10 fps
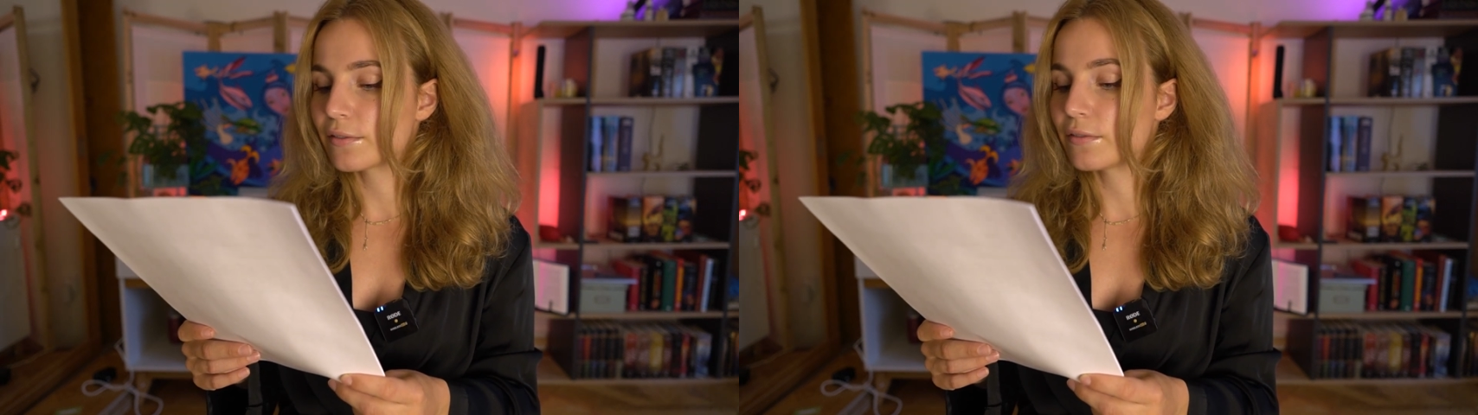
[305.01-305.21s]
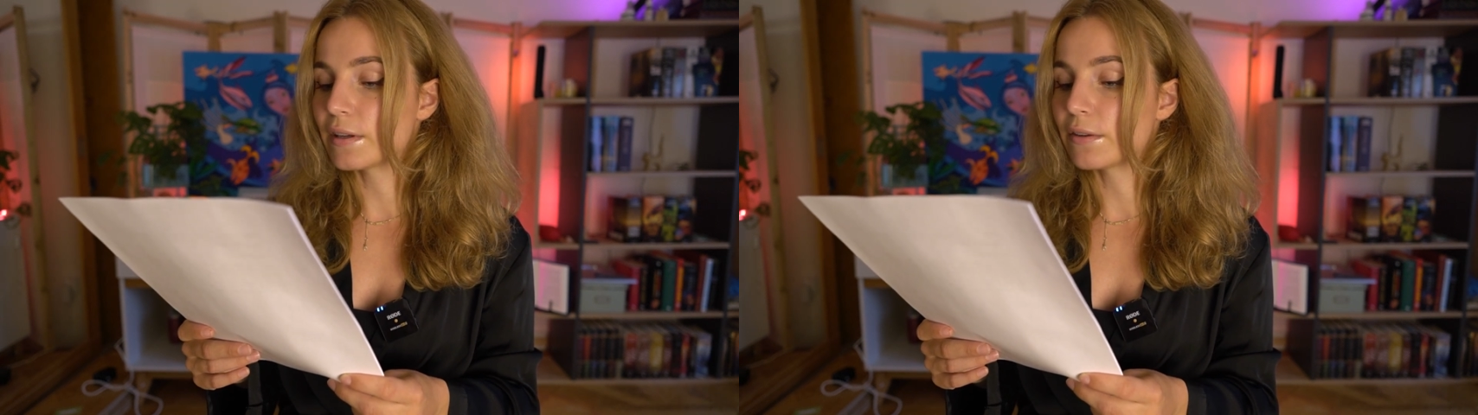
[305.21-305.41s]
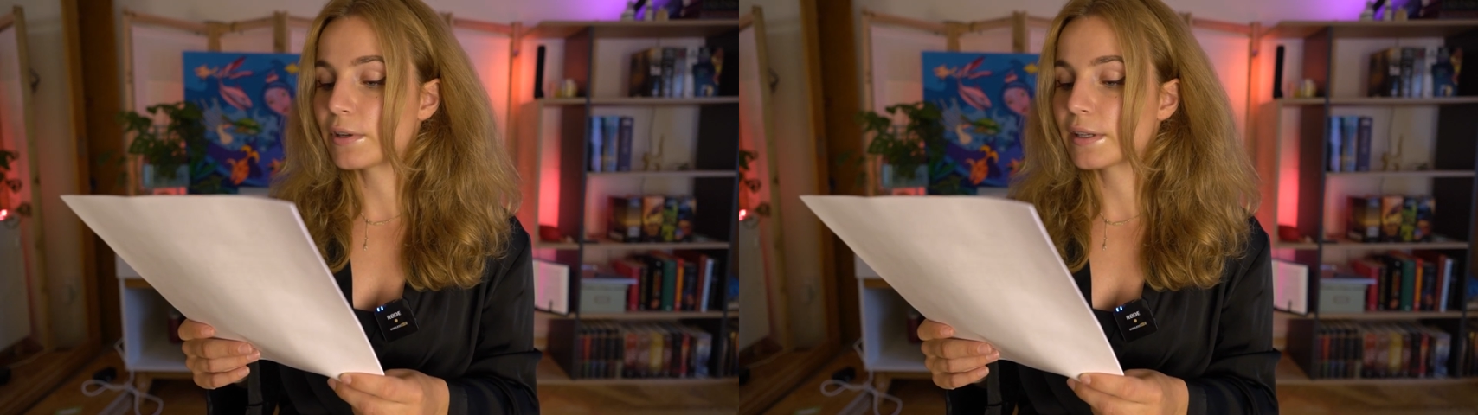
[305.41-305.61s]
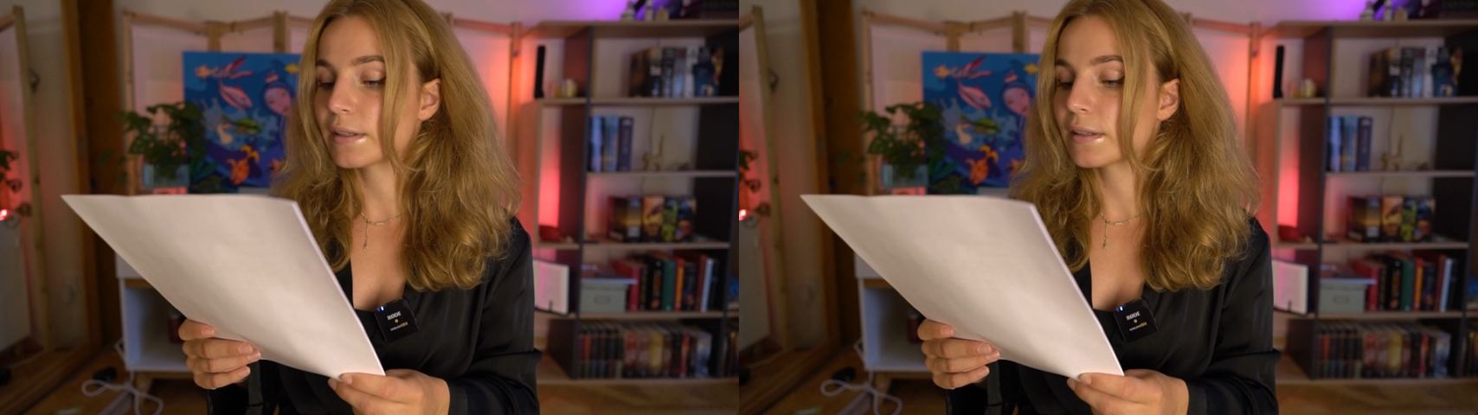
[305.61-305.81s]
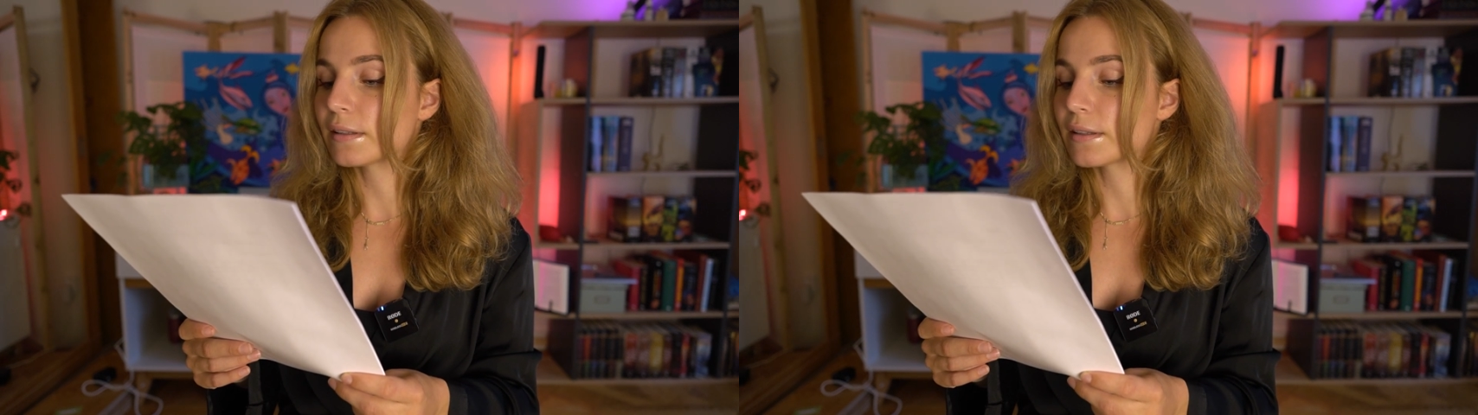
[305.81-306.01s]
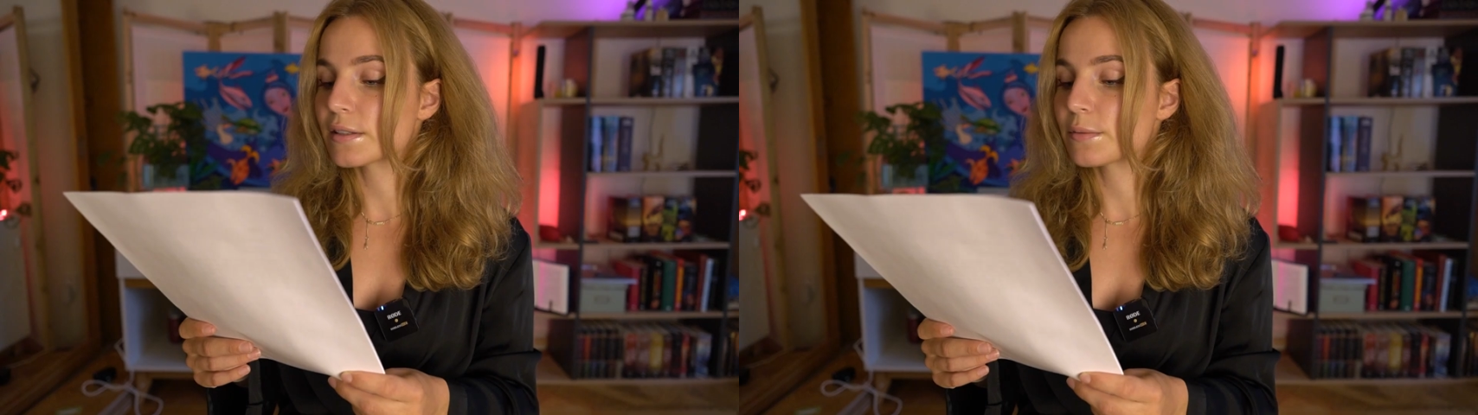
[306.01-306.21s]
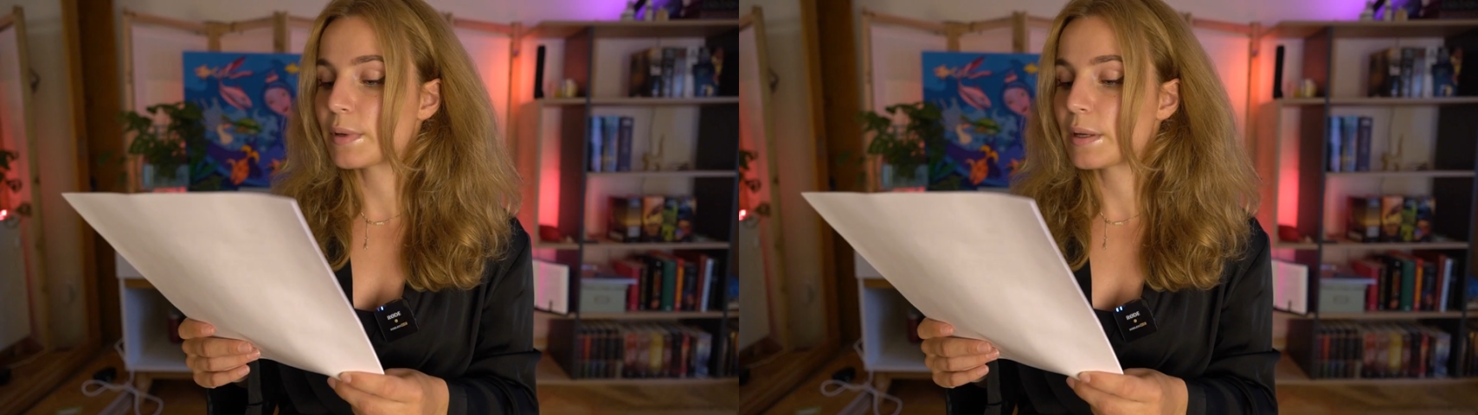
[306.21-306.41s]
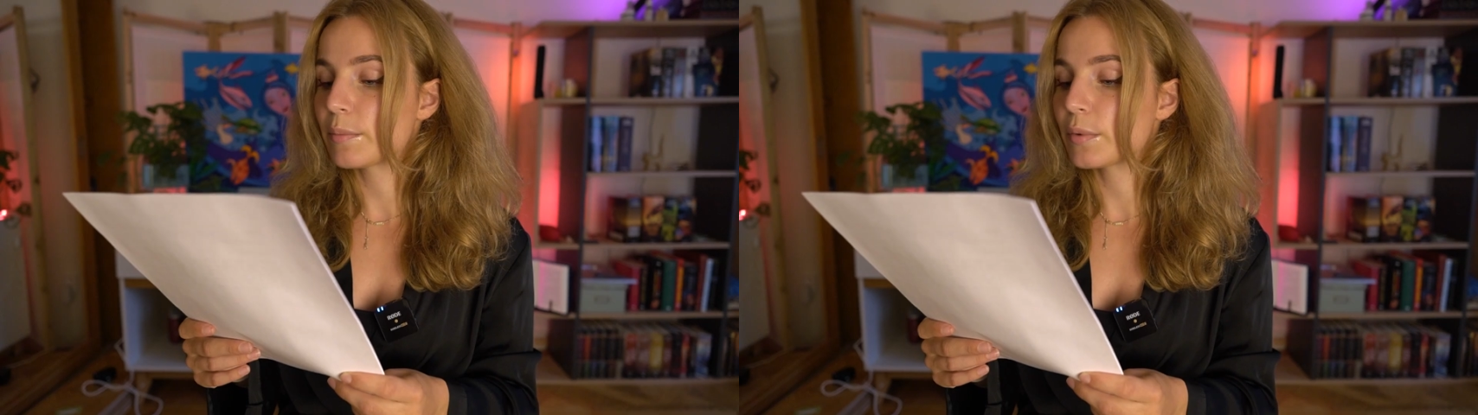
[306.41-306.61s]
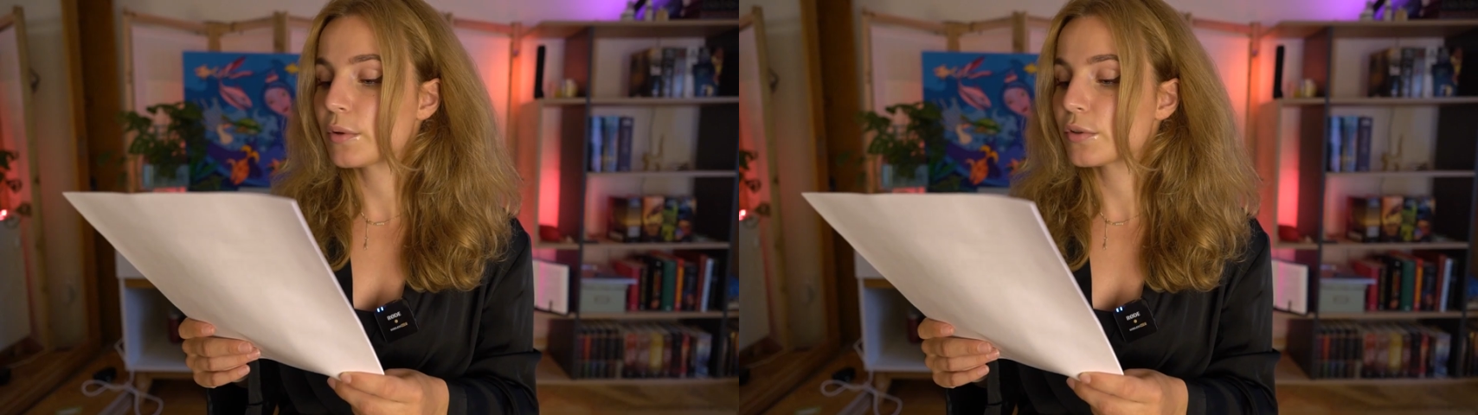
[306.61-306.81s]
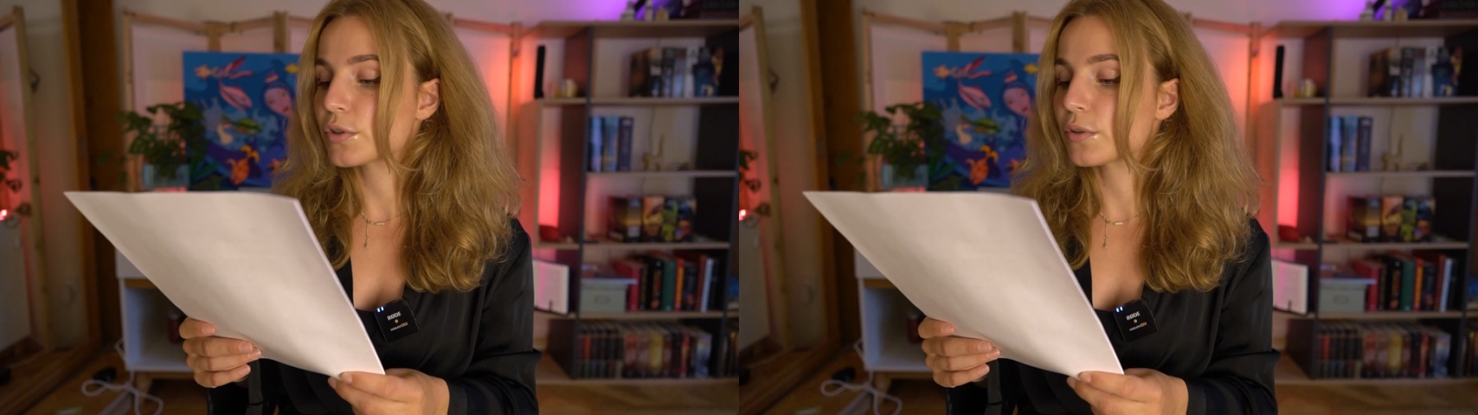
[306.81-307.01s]
fearing lest
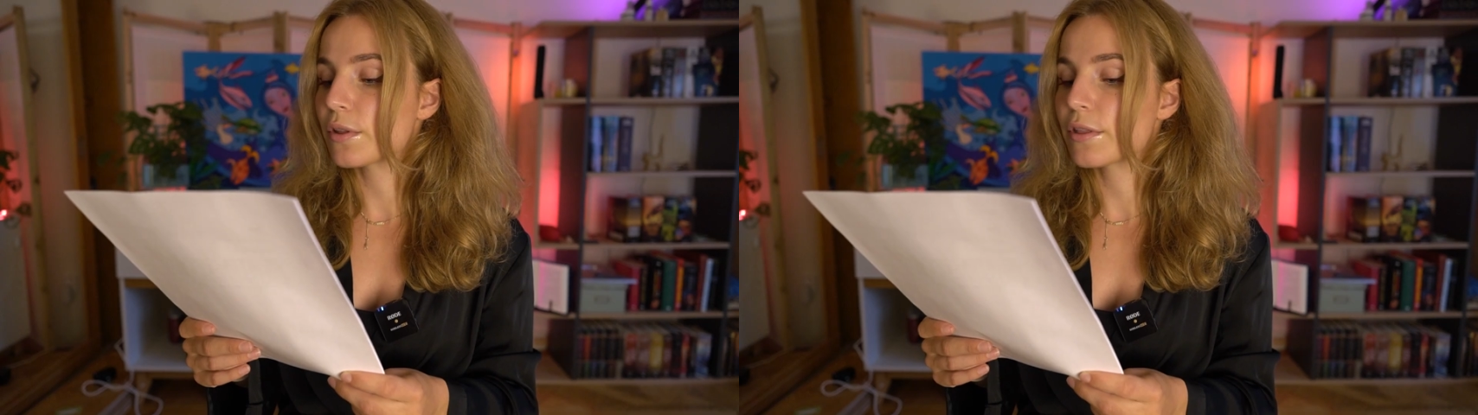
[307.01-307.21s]
people should